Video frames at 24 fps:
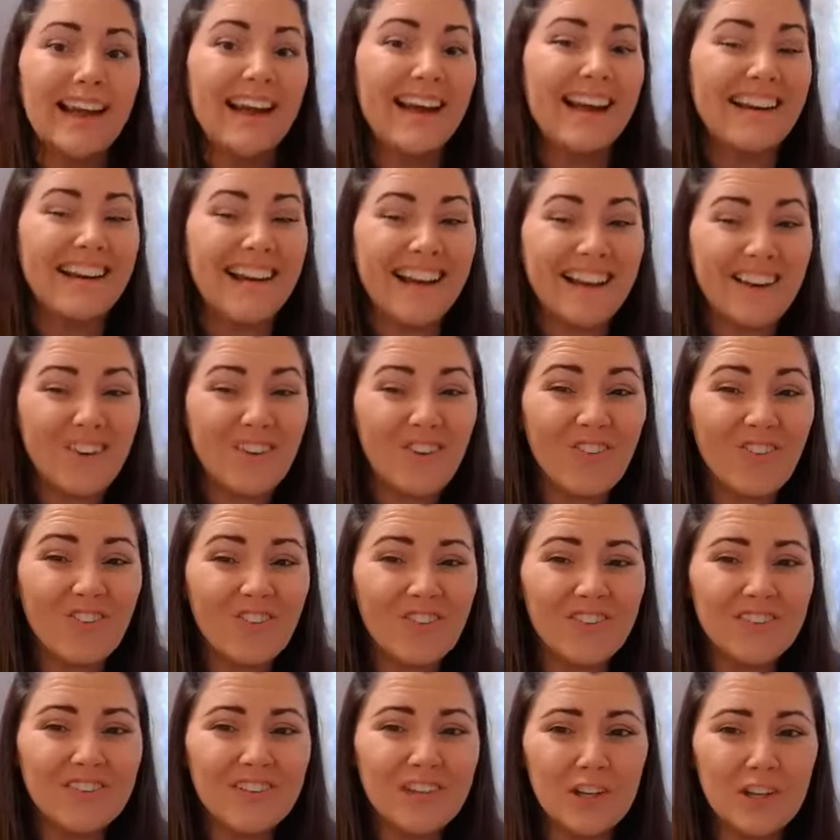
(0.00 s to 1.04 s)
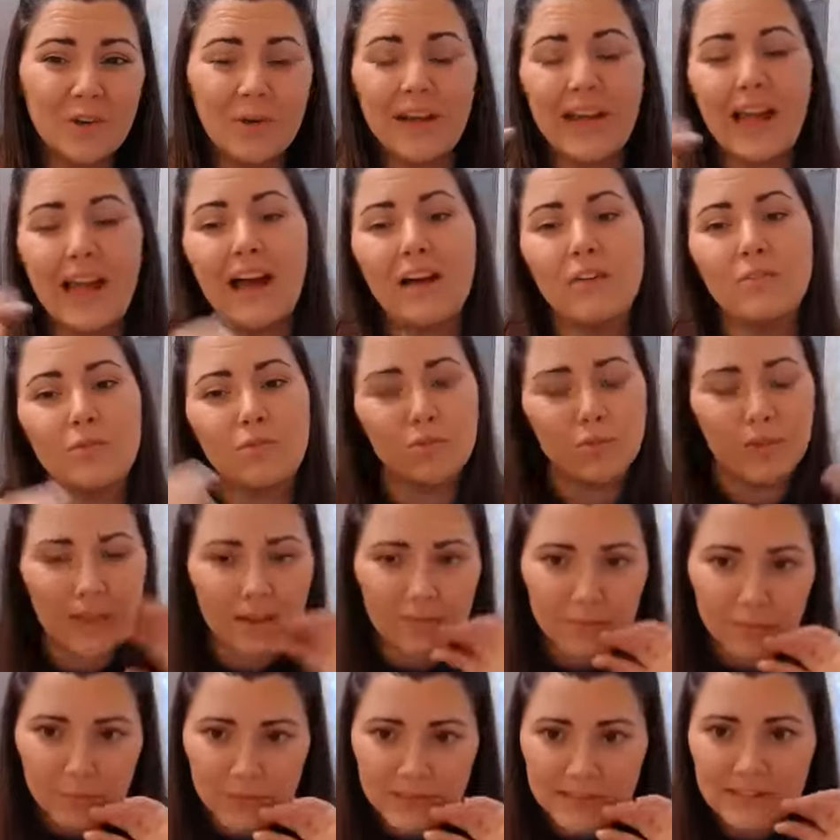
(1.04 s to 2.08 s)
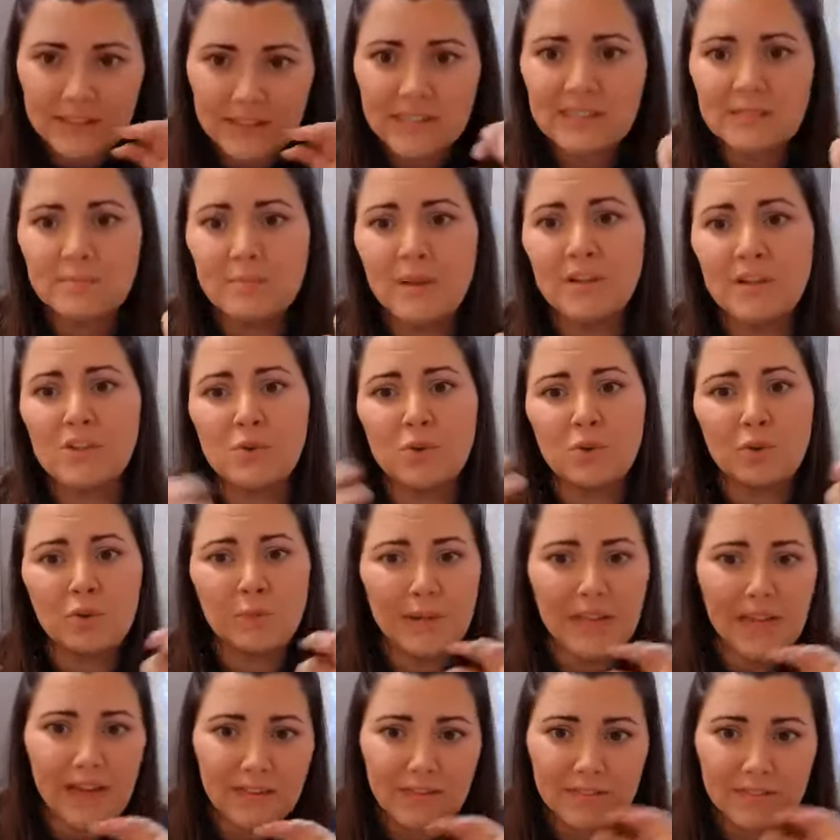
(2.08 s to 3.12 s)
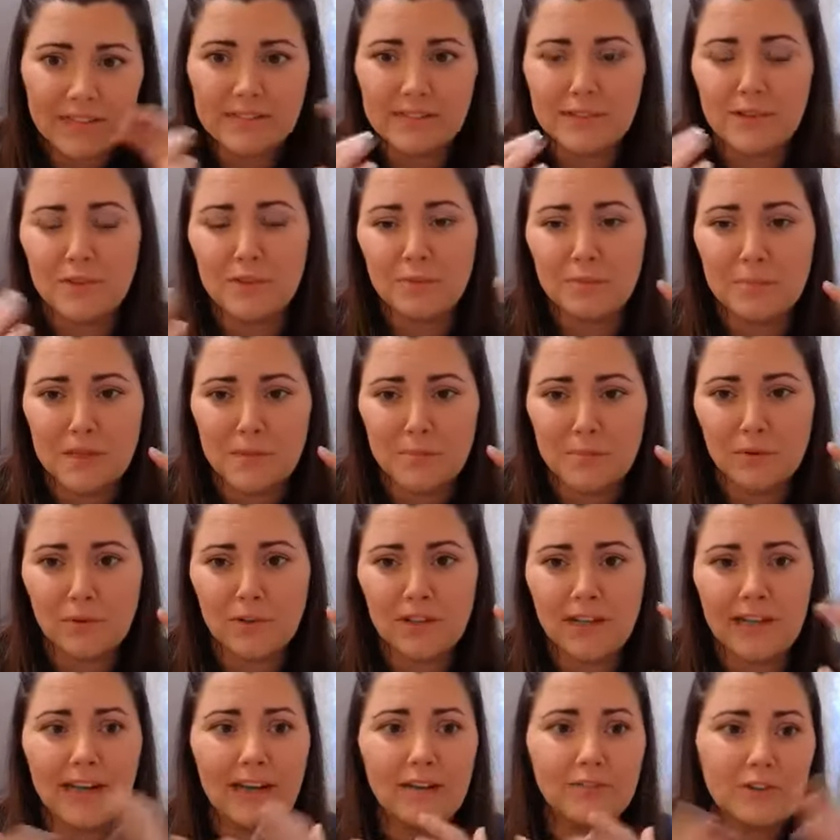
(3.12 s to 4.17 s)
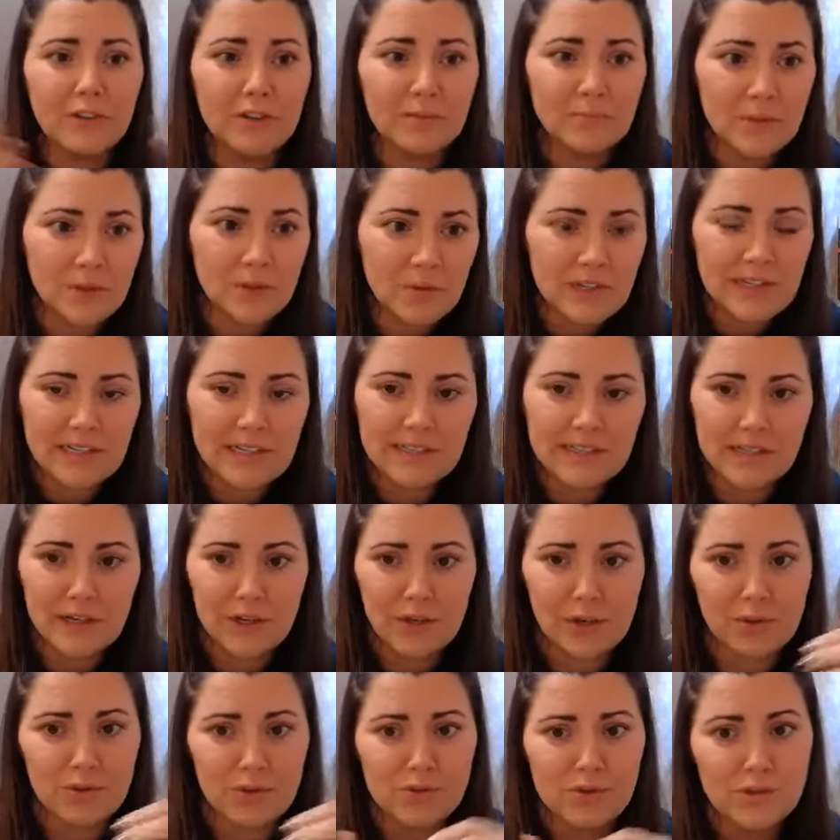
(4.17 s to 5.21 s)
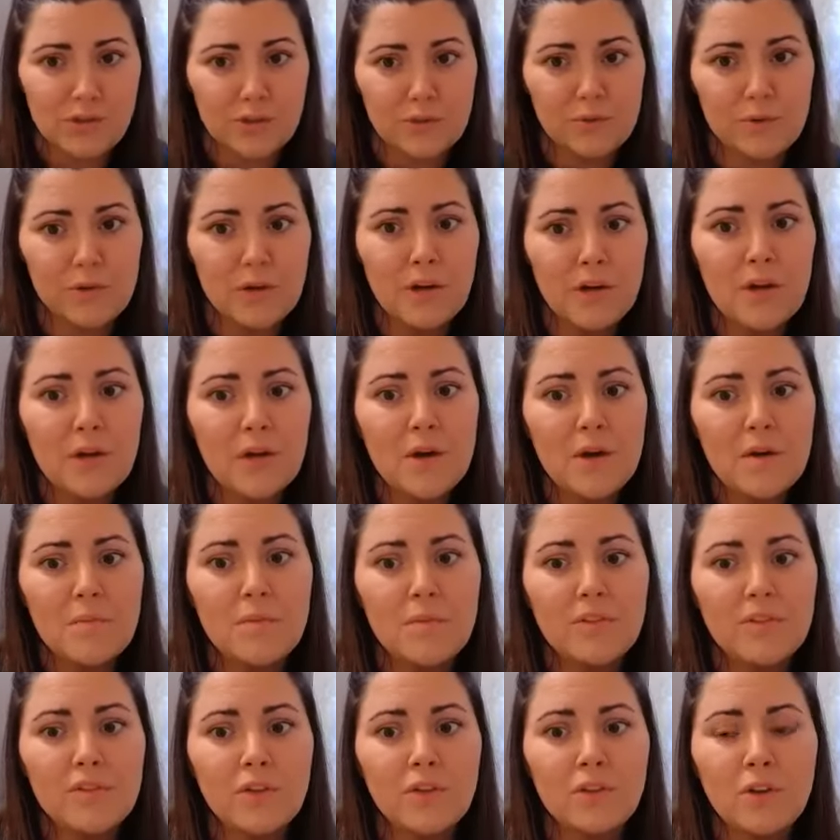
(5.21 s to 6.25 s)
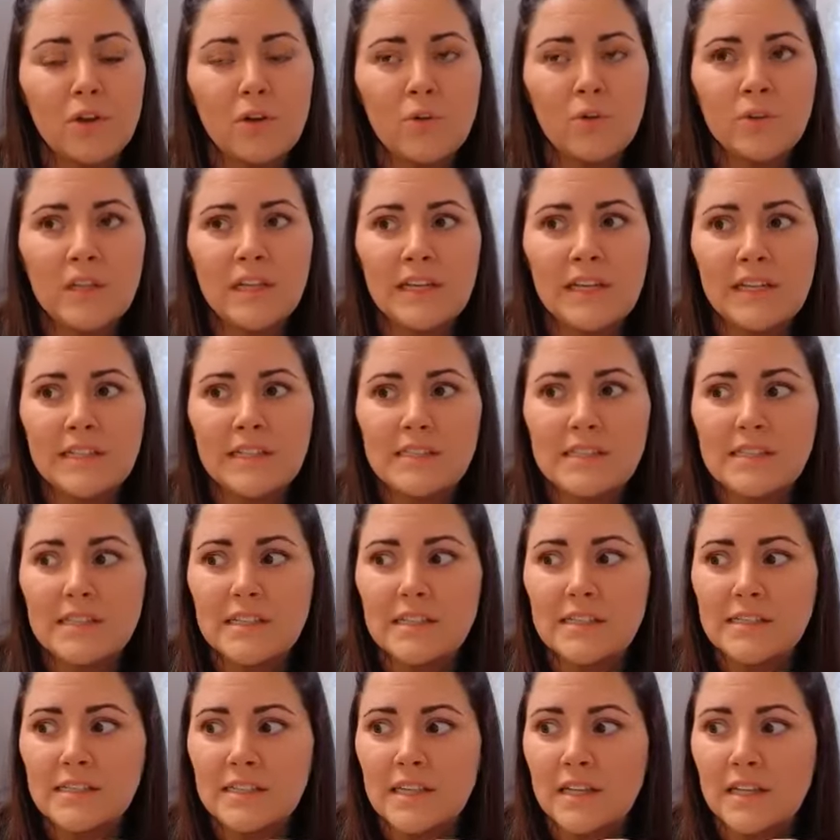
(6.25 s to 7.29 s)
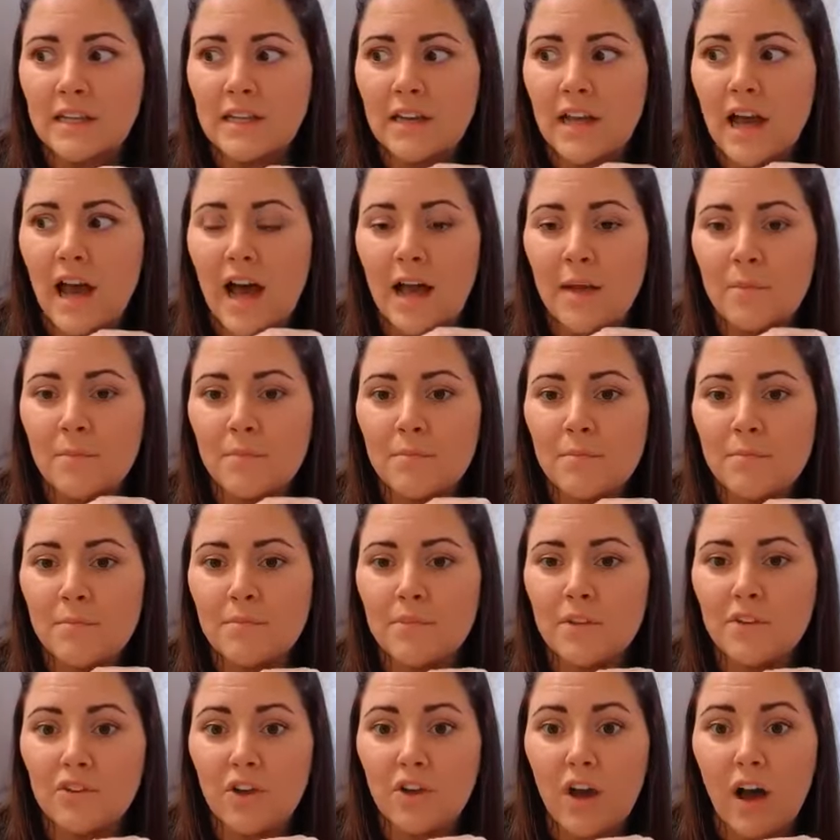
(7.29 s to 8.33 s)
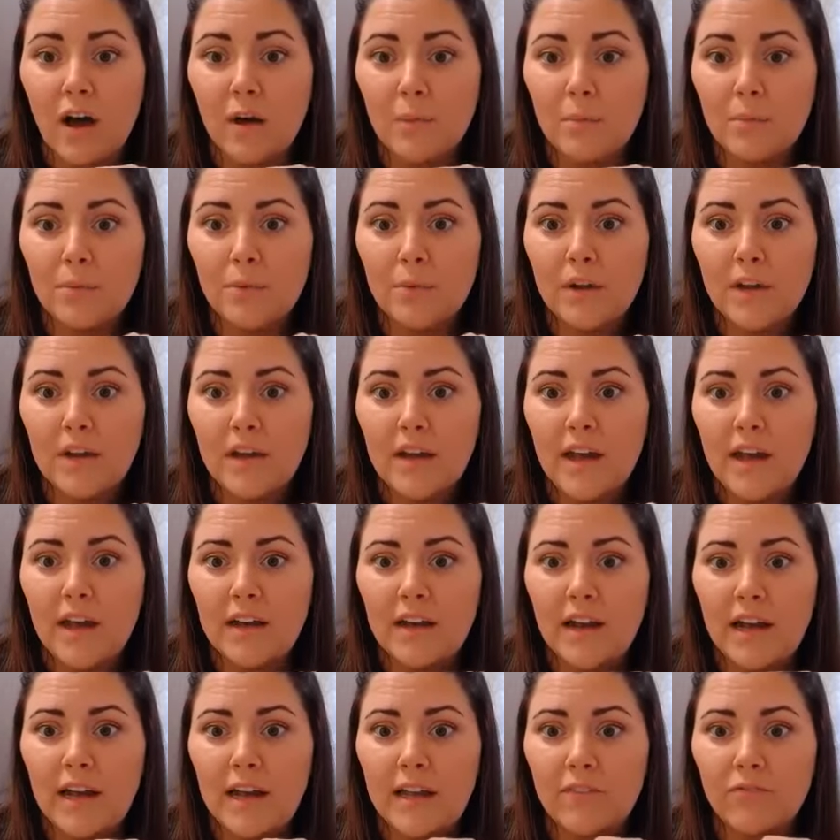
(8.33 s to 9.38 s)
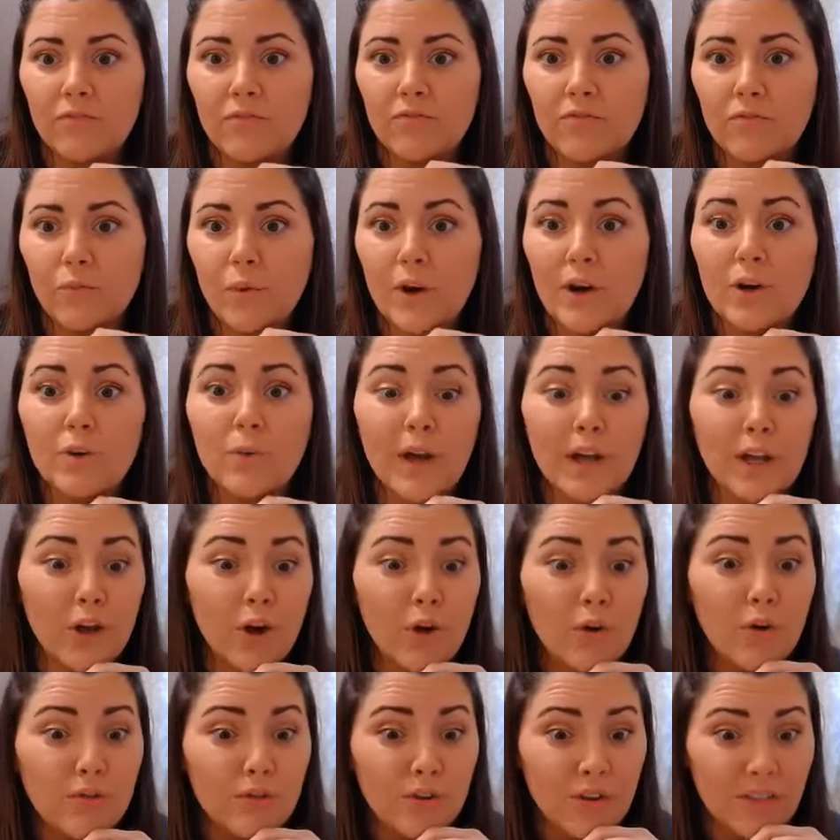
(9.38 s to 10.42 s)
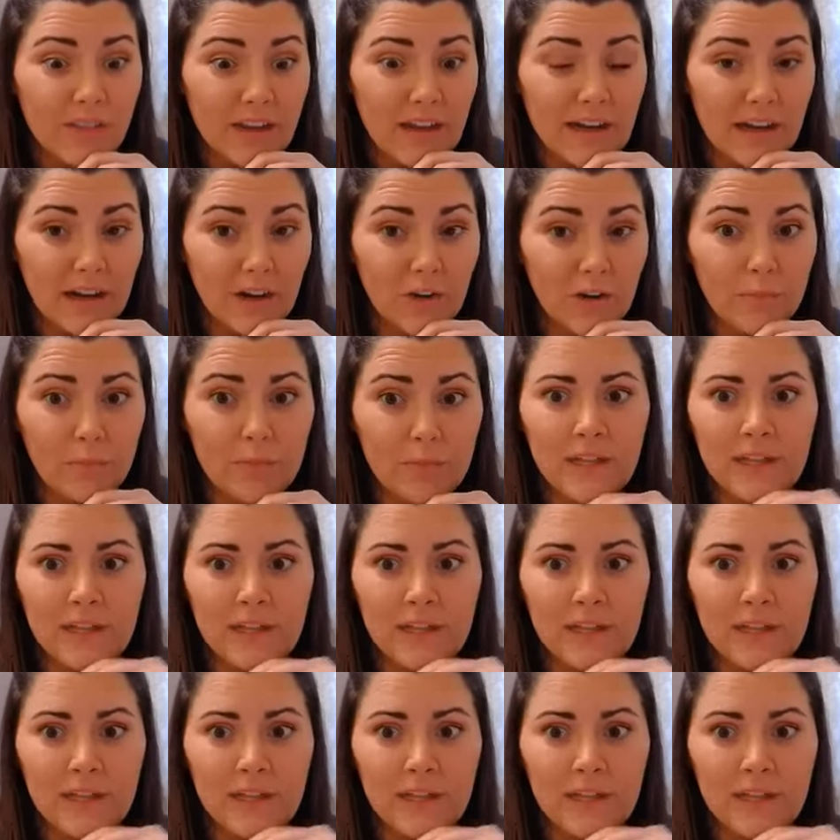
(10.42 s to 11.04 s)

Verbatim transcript: And I don't, you know, I have, we have a business mentor, we have these other people, I have communities I go to, but the loneliness is in I'm the top and I, where do I go for that help?